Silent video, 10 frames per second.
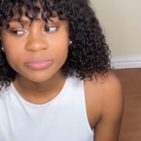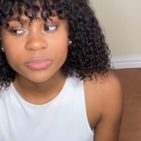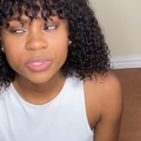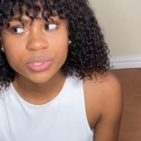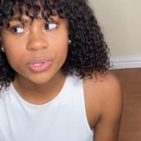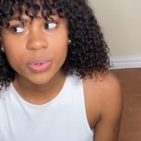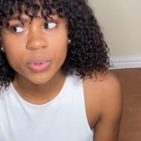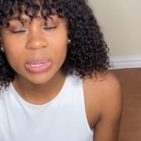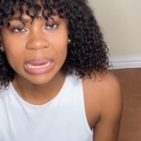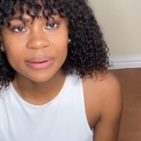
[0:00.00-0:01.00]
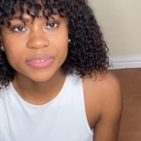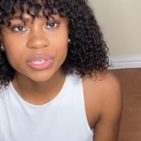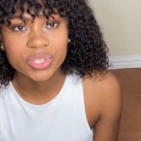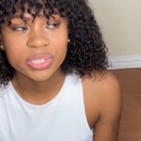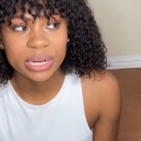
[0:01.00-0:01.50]
So after
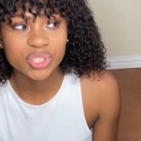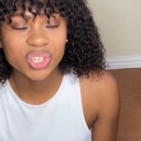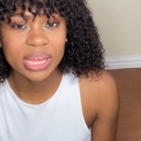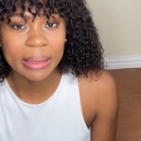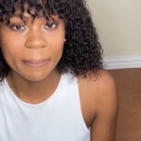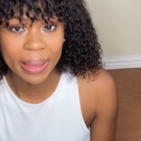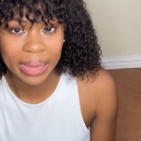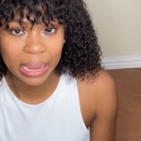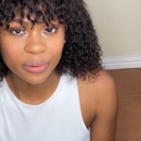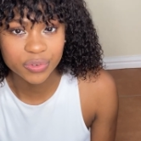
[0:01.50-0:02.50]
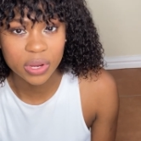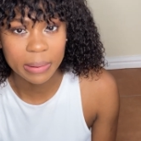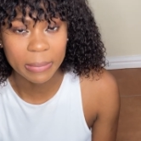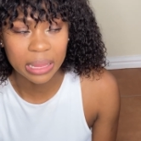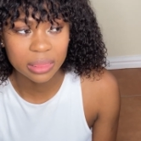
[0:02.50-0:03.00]
she said I should come back after a
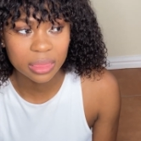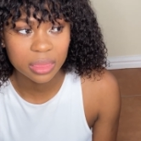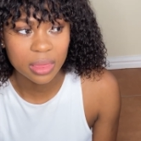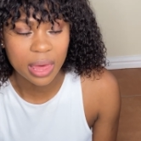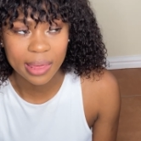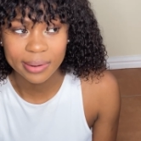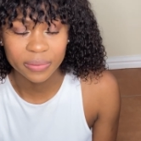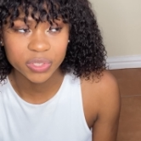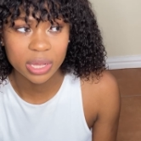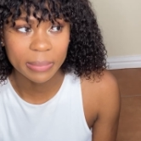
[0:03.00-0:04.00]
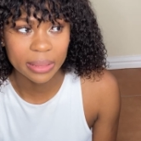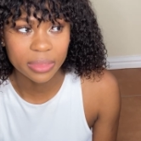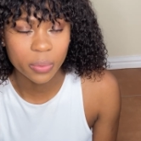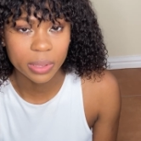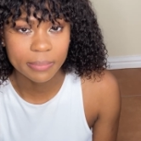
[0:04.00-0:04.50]
month, and after a month
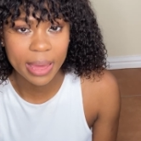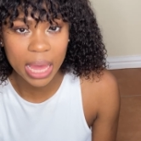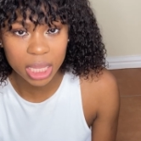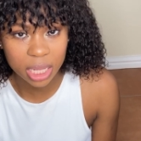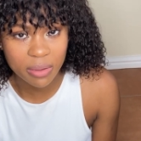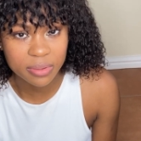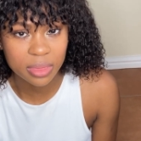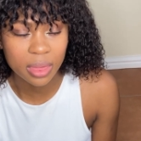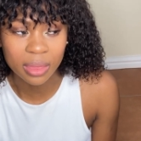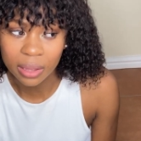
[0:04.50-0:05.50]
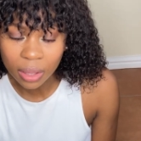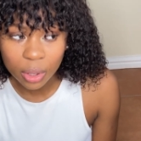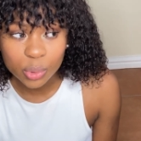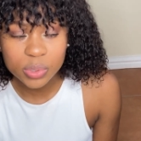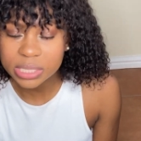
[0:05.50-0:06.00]
I went back and everything
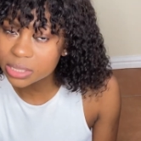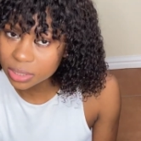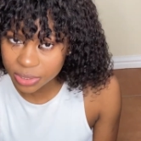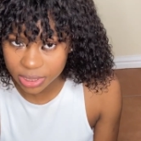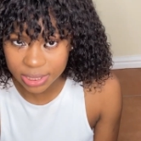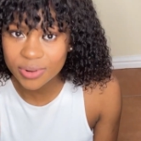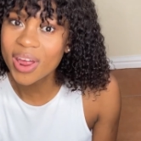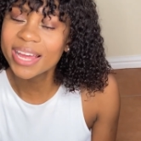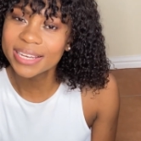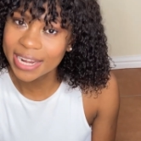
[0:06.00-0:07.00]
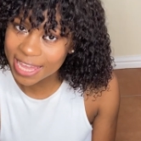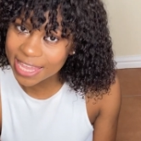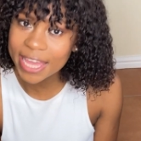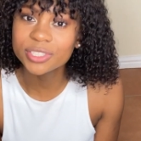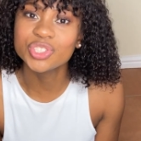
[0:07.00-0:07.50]
was still sitting right. And
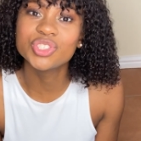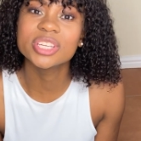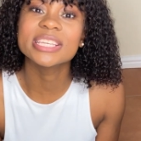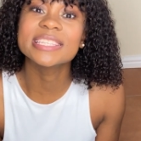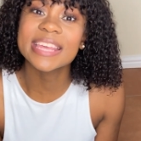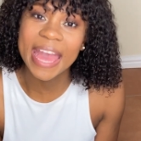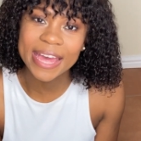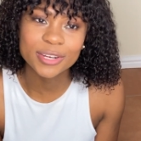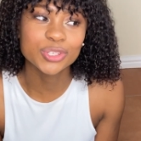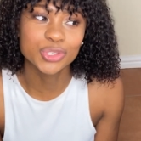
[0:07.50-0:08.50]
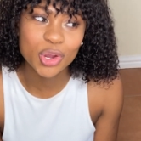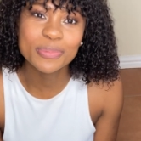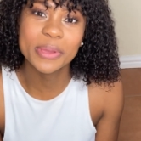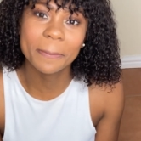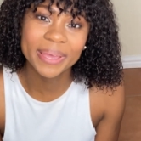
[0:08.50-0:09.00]
again, she took a scan and showed
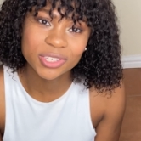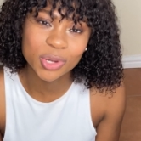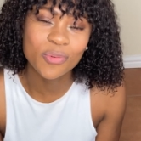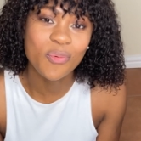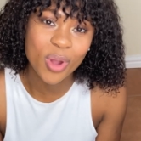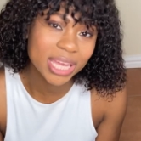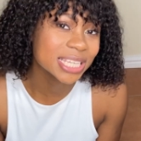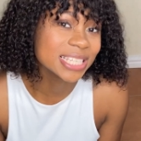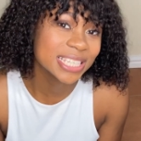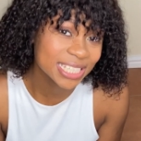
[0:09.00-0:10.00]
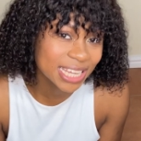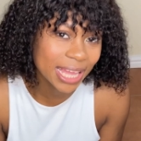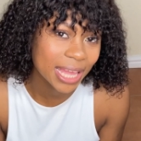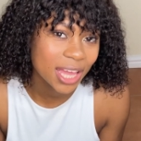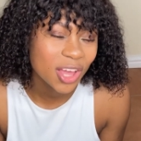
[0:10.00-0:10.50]
me a picture of where it is
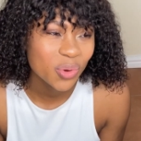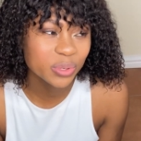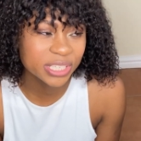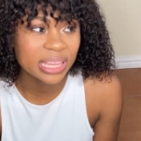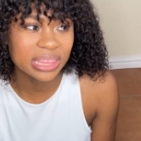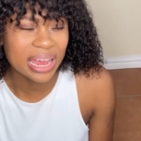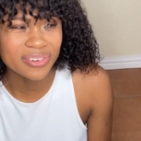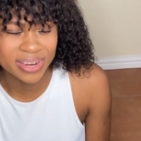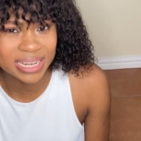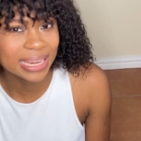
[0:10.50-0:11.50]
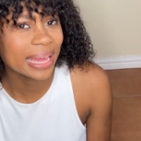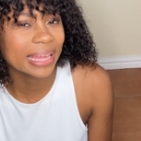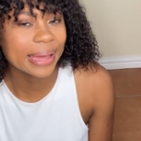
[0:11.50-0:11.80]
sitting, which I really like.